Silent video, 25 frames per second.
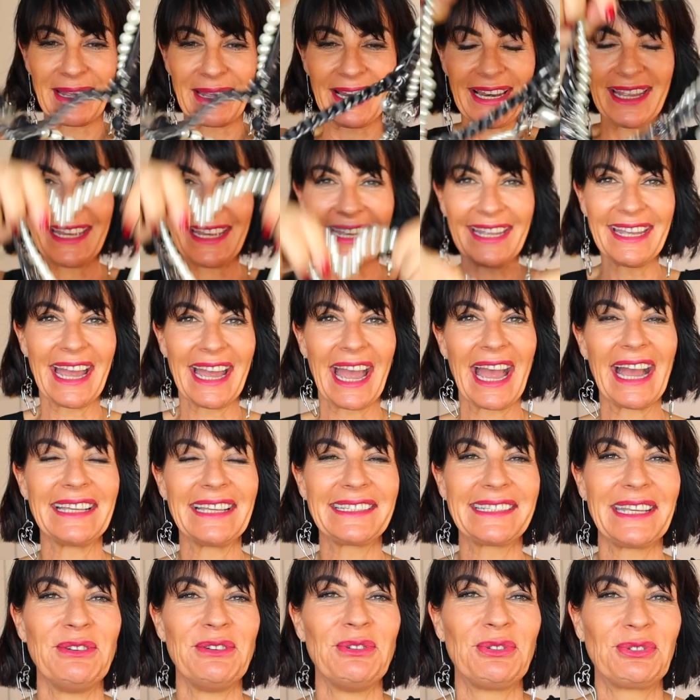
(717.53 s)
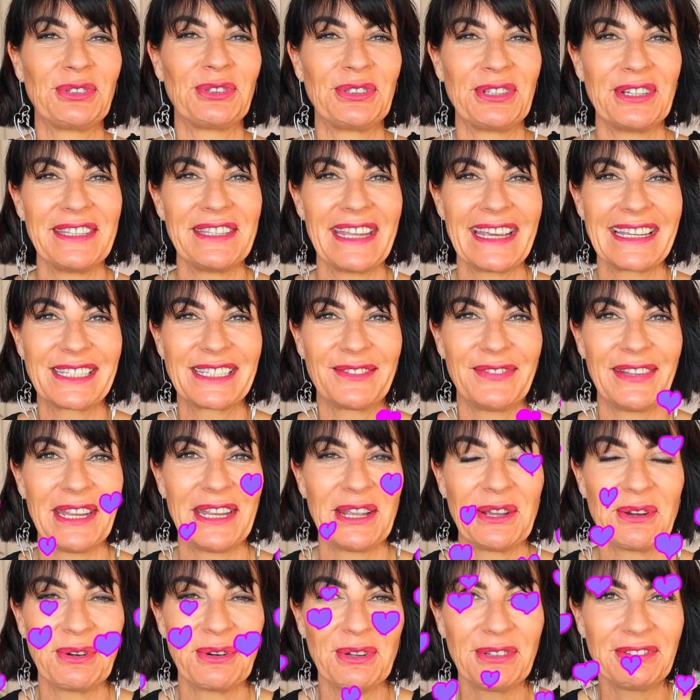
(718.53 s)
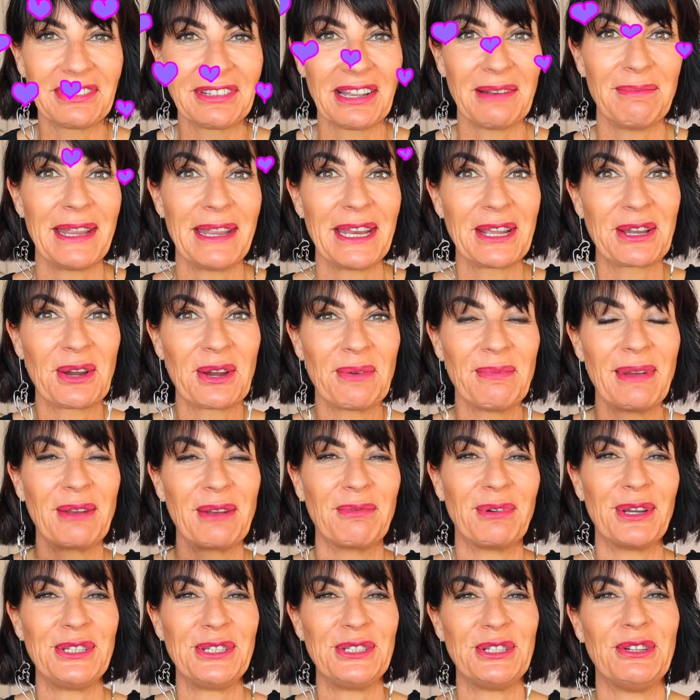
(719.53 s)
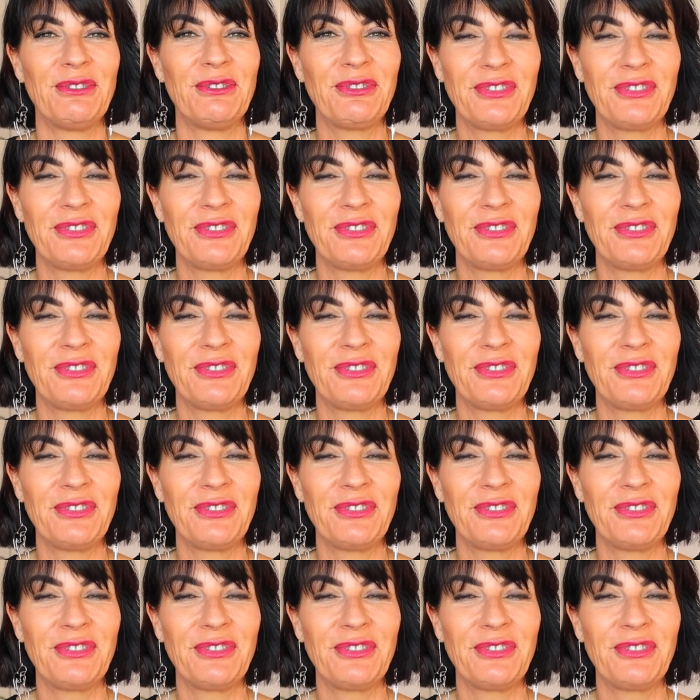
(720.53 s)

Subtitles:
billing. I see you to the next video. Tell me in comment what you